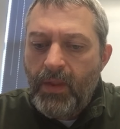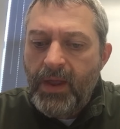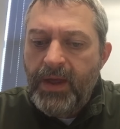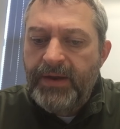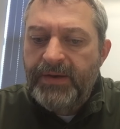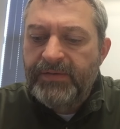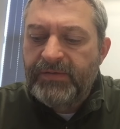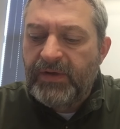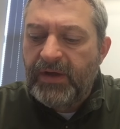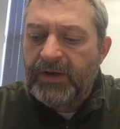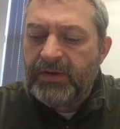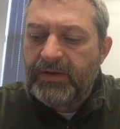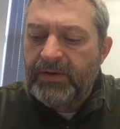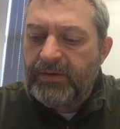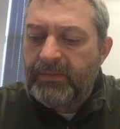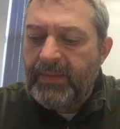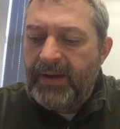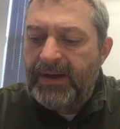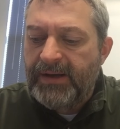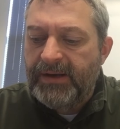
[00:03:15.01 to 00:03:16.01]
and it's got a
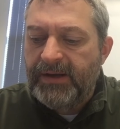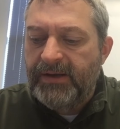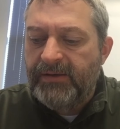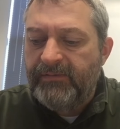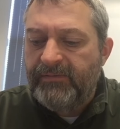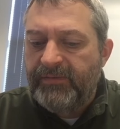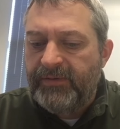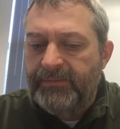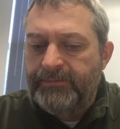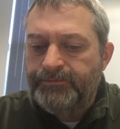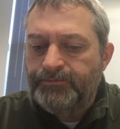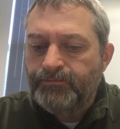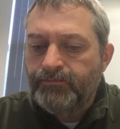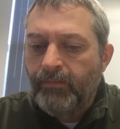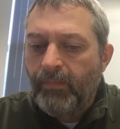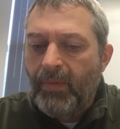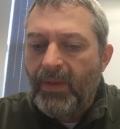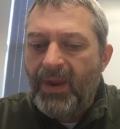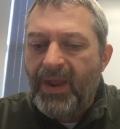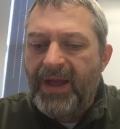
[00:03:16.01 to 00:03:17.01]
good amount of,
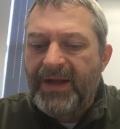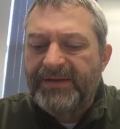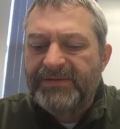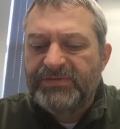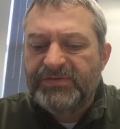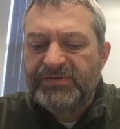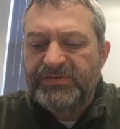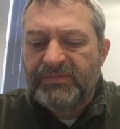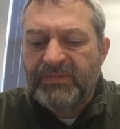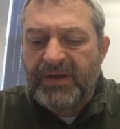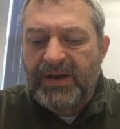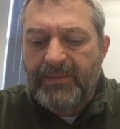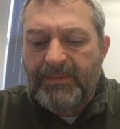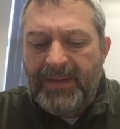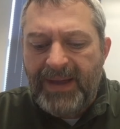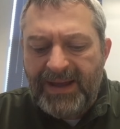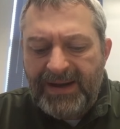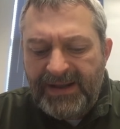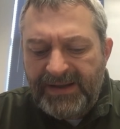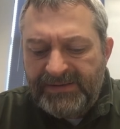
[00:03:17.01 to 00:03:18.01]
I guess there's some kind of
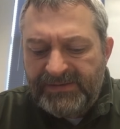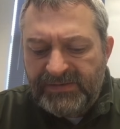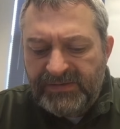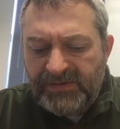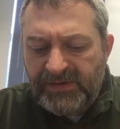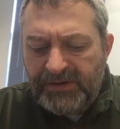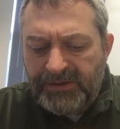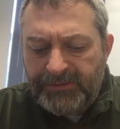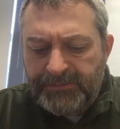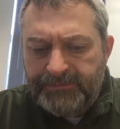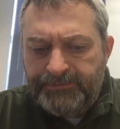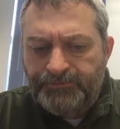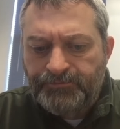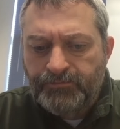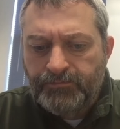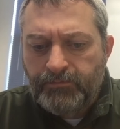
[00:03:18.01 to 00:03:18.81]
mayonnaise in there,